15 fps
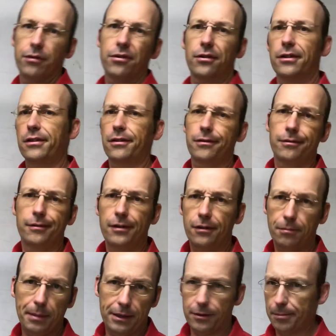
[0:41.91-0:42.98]
So it's a
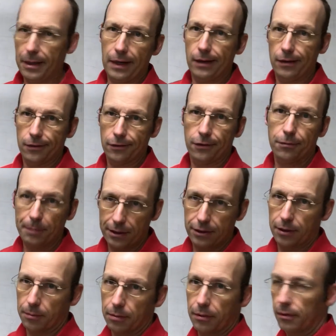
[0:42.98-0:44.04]
spaceship. I don't know.
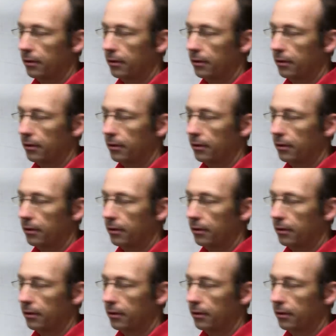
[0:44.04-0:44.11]
Spaceship.